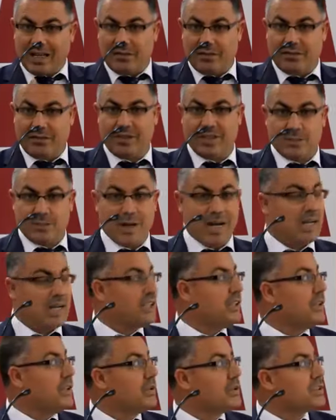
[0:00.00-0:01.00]
give
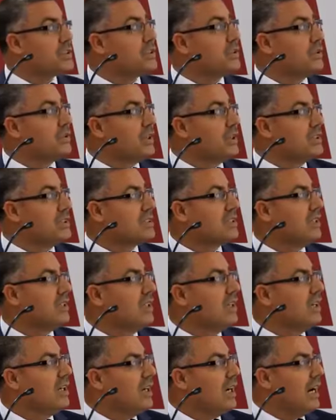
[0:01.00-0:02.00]
feedback to your students,
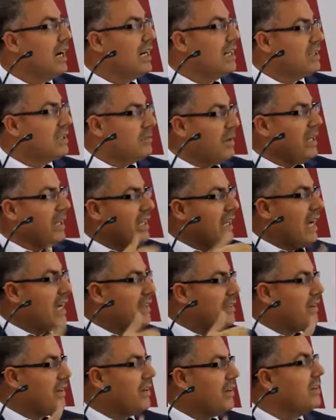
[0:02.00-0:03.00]
and many
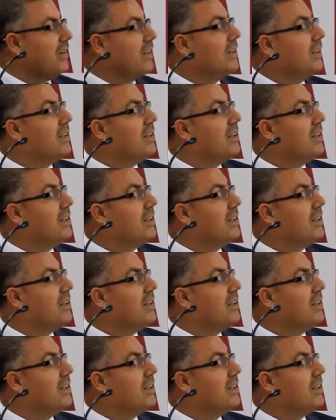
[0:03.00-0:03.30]
other